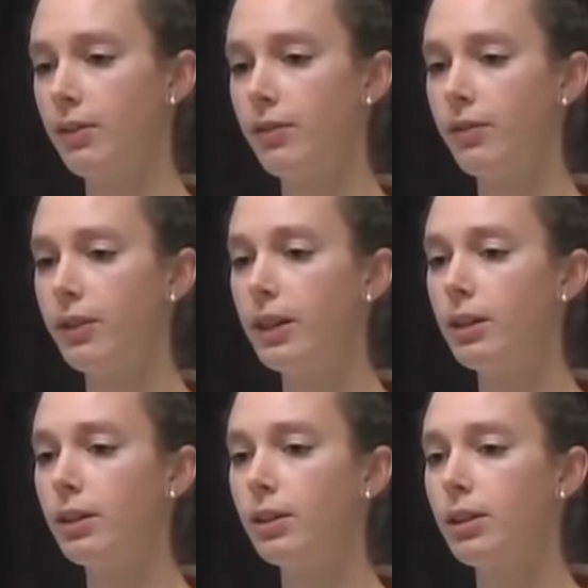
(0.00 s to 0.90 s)
and
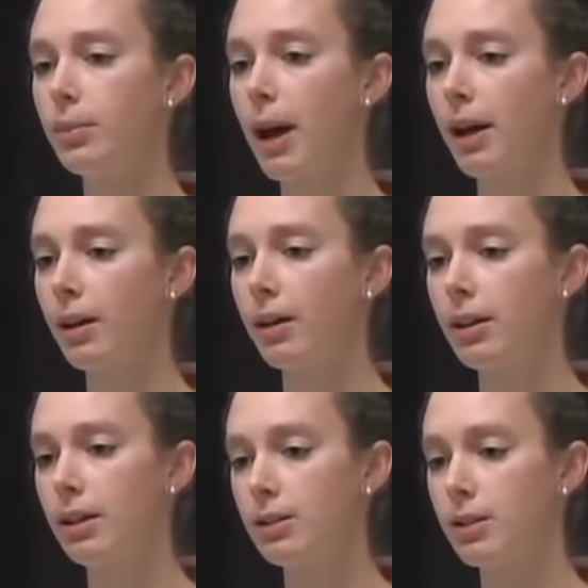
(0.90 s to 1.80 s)
feel your back.
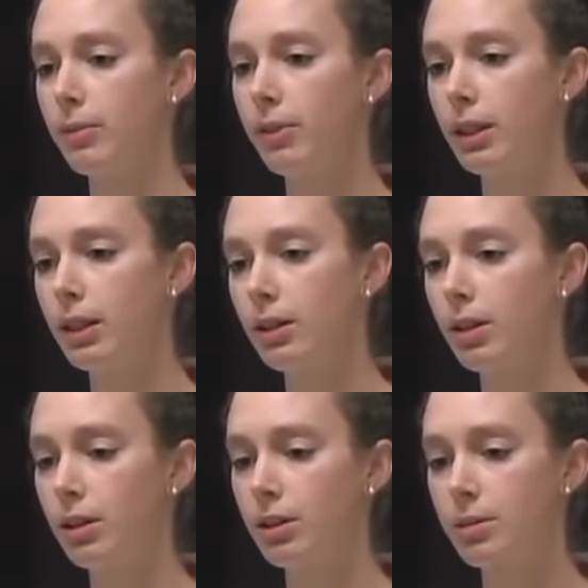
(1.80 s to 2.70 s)
I'm feeling
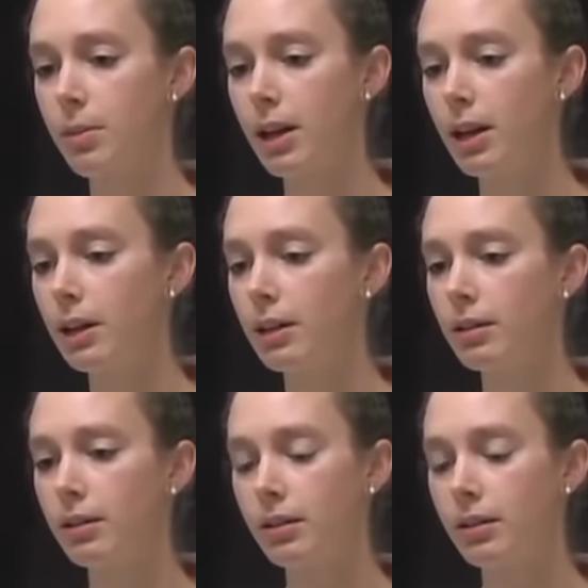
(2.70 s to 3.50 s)
along your spine.